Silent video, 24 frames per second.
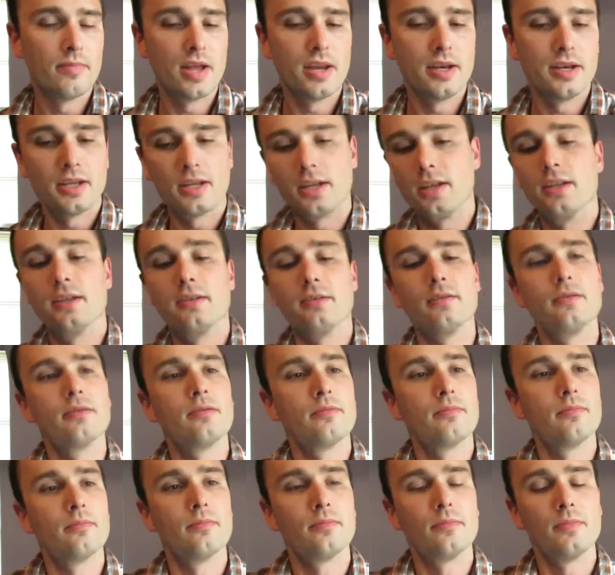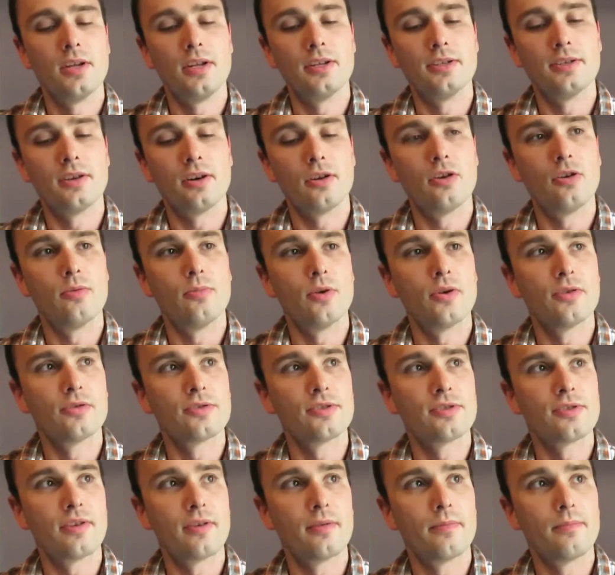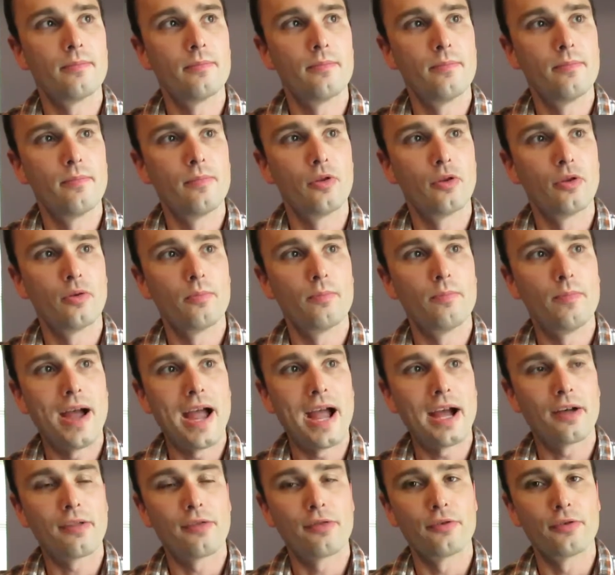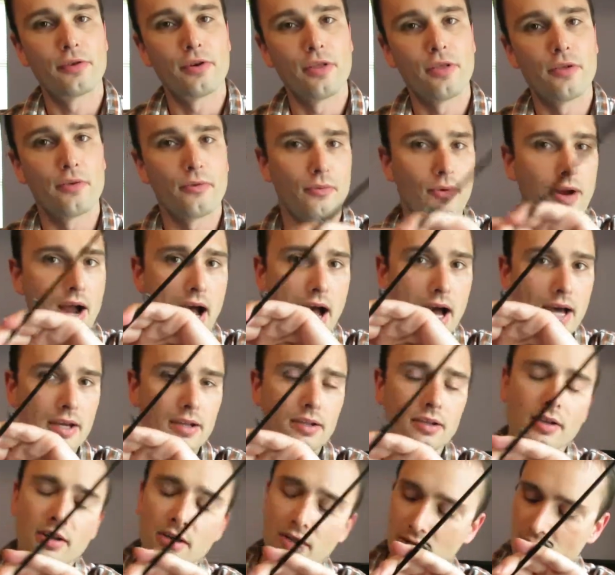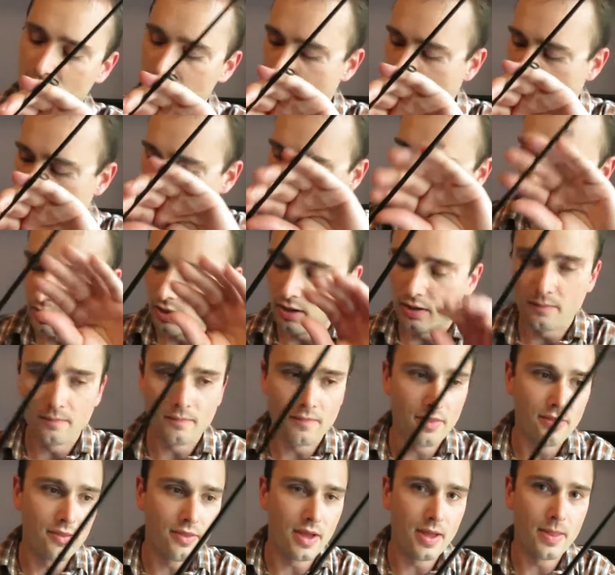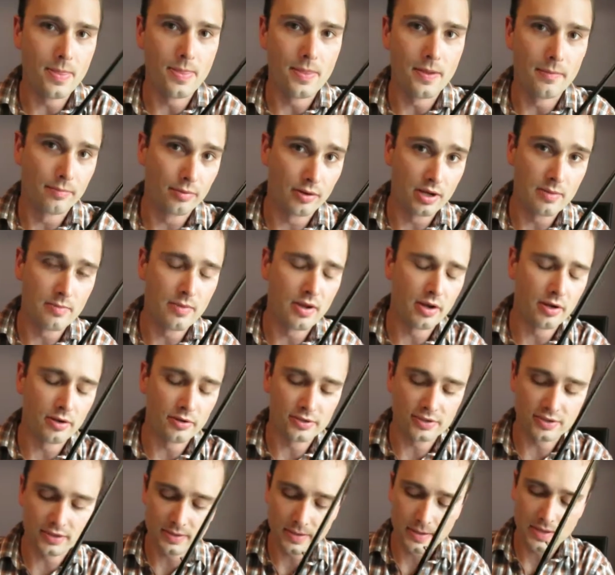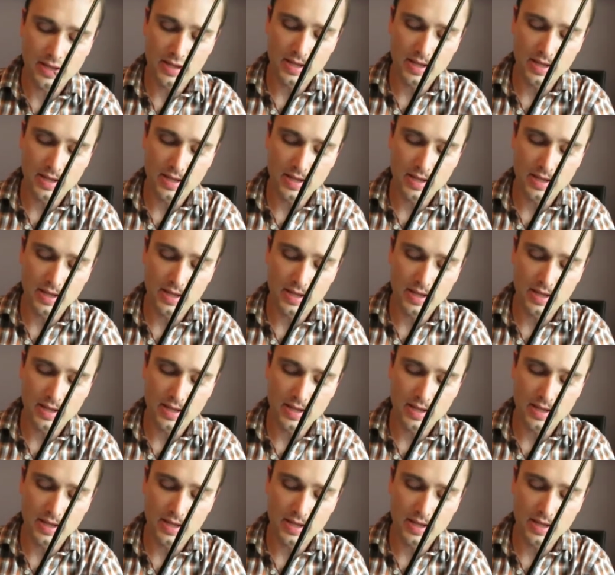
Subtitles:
bending into almost the little back third of the rod than the Premiers.